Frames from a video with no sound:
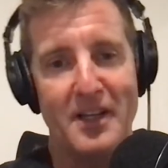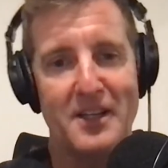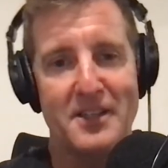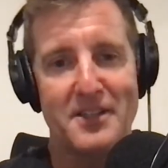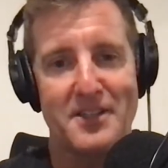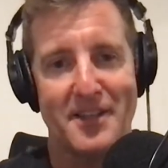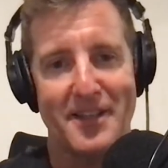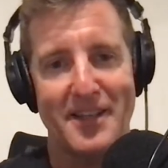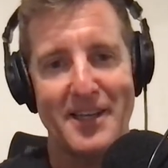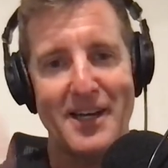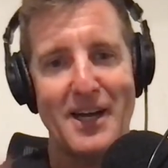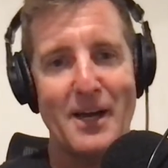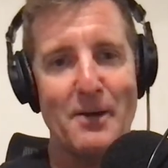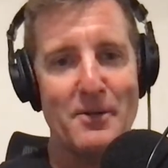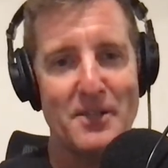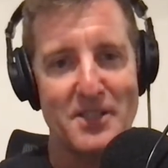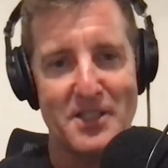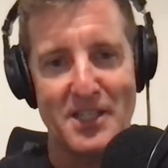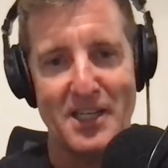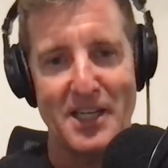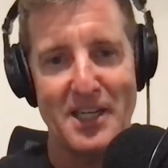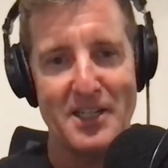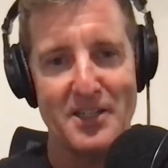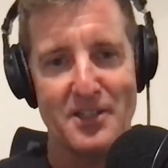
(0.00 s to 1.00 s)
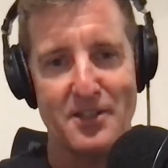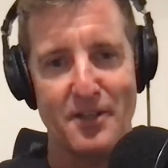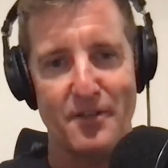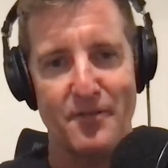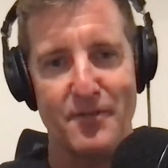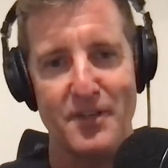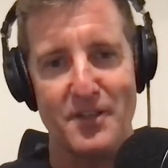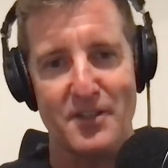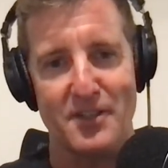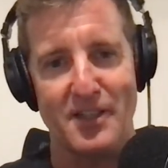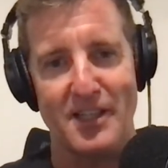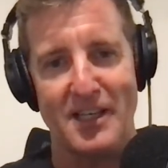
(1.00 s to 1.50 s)
So then I would change the
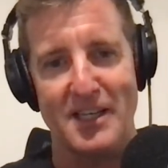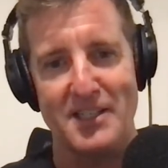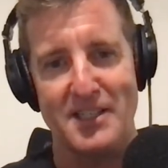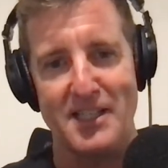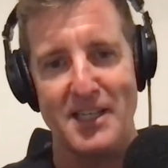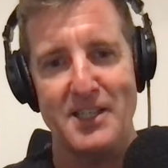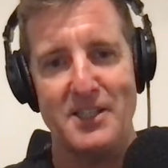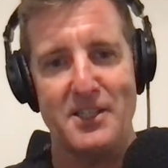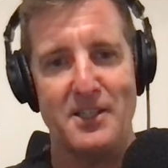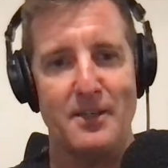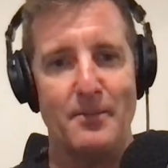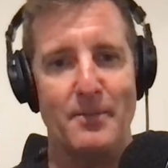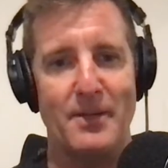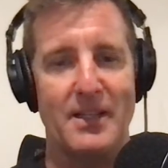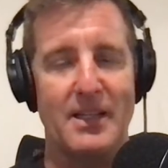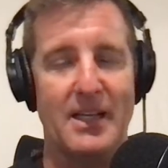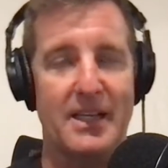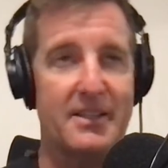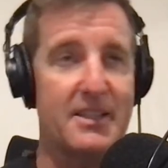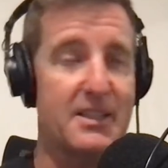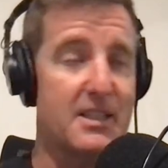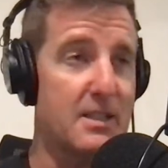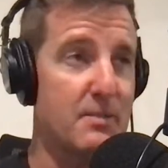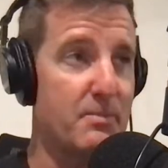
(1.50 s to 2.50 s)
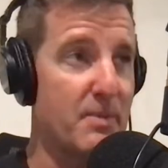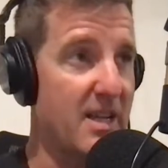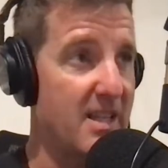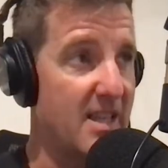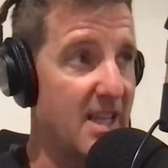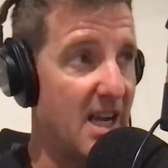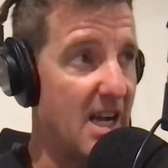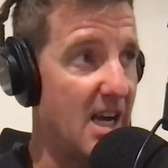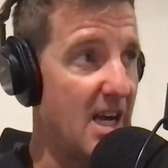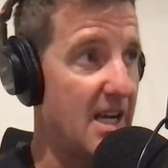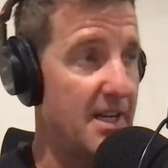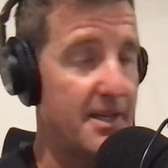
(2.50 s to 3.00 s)
visualization to be like, "This has been
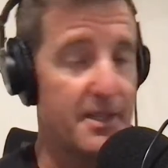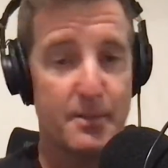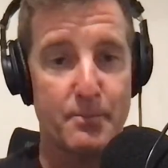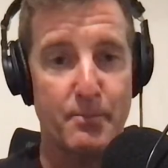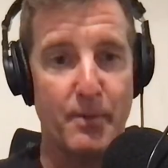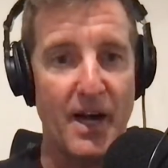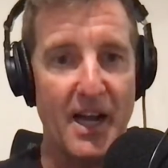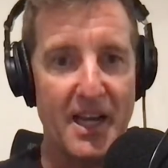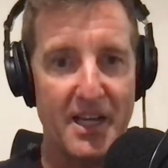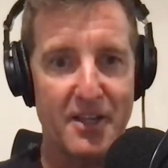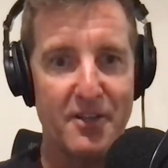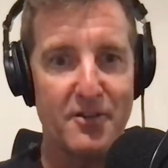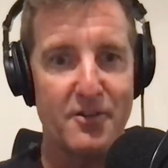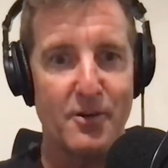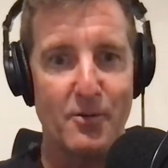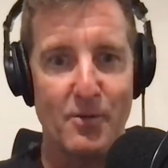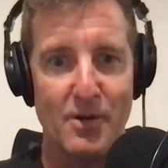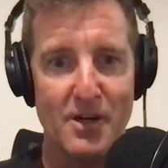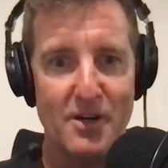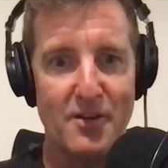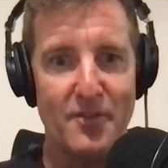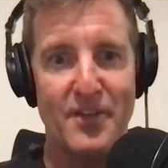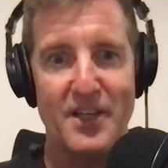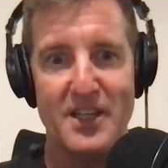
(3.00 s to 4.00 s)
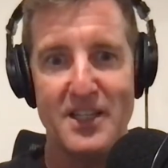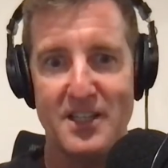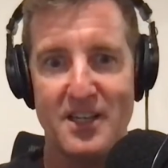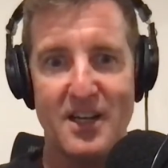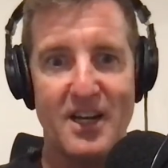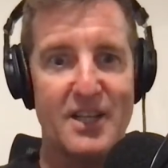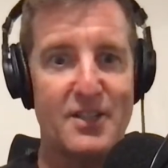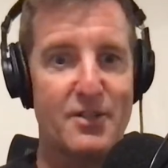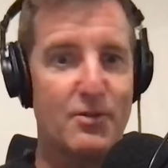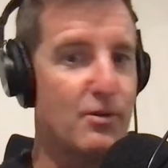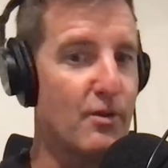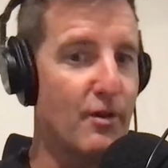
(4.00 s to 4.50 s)
the hardest bike in the world. These
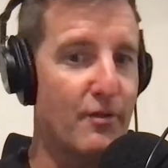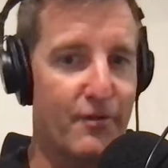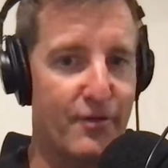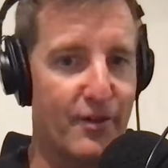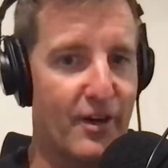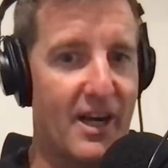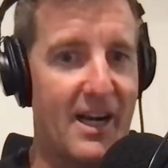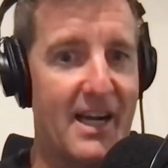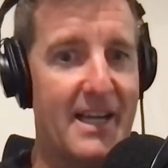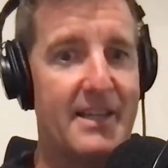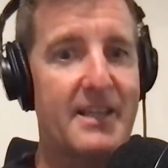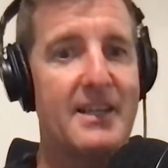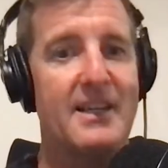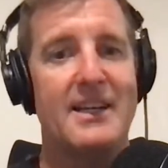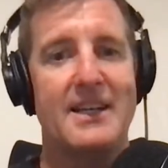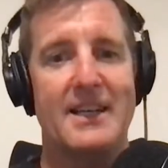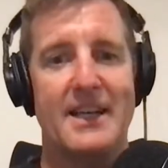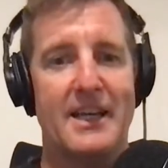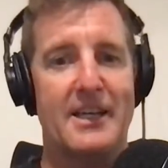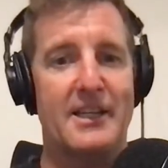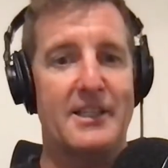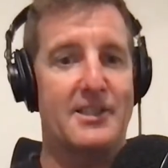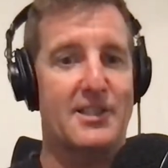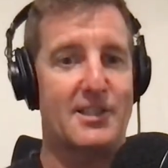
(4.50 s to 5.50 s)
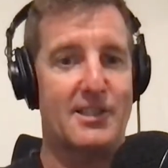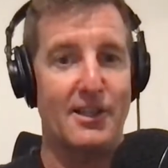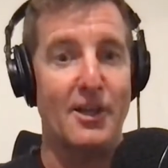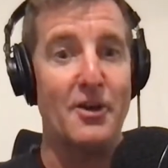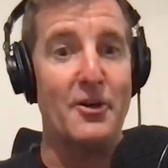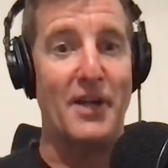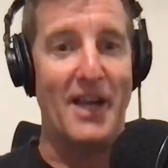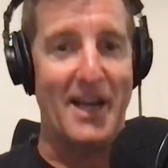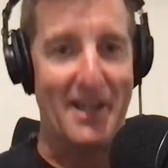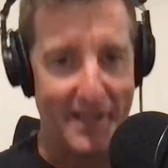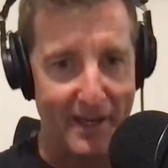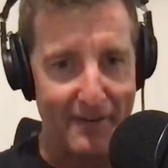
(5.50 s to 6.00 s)
guys are all fried," and I'd
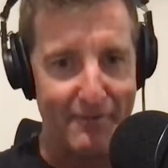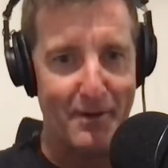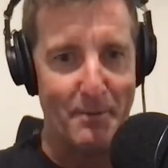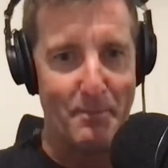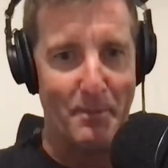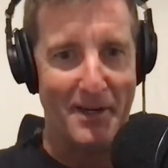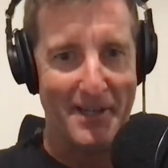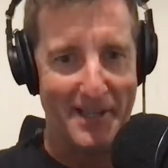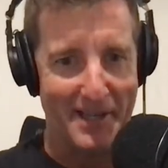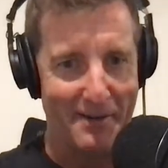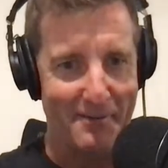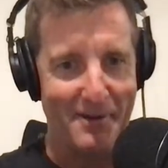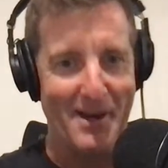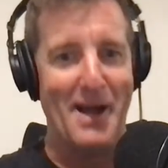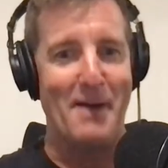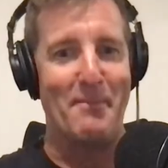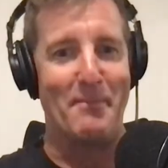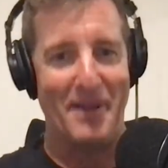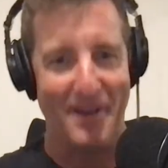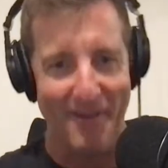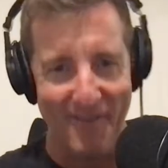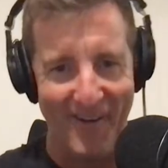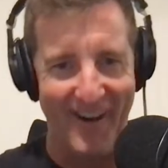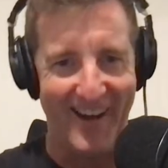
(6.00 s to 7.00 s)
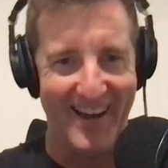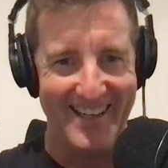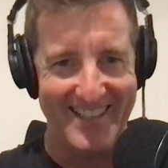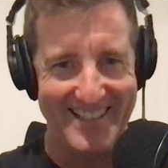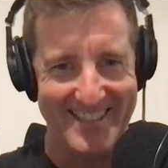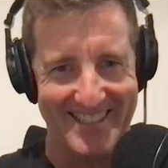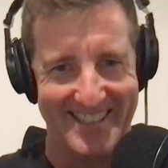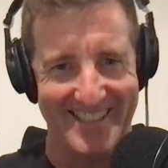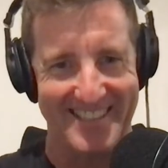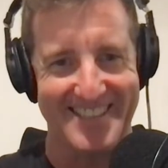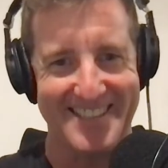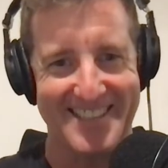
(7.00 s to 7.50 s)
slow down everybody around me, right,
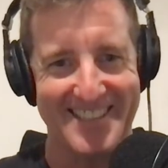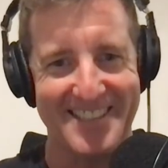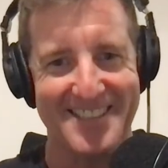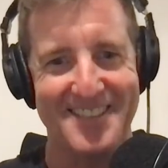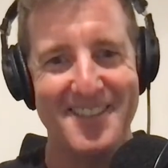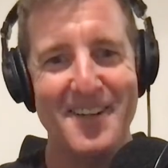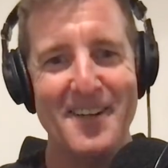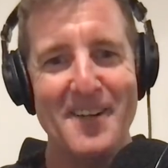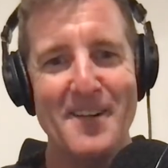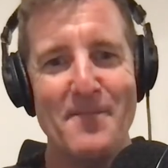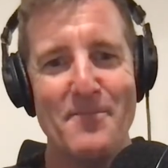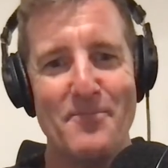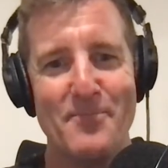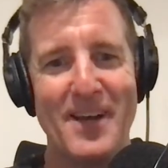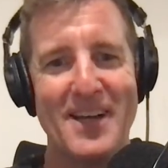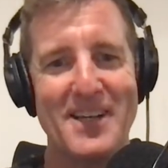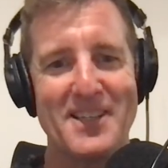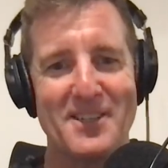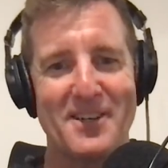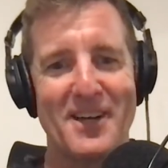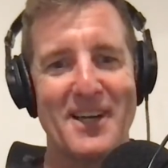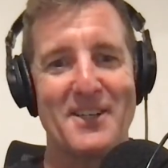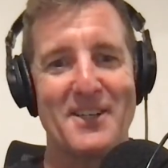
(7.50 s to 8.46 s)
just to make sure I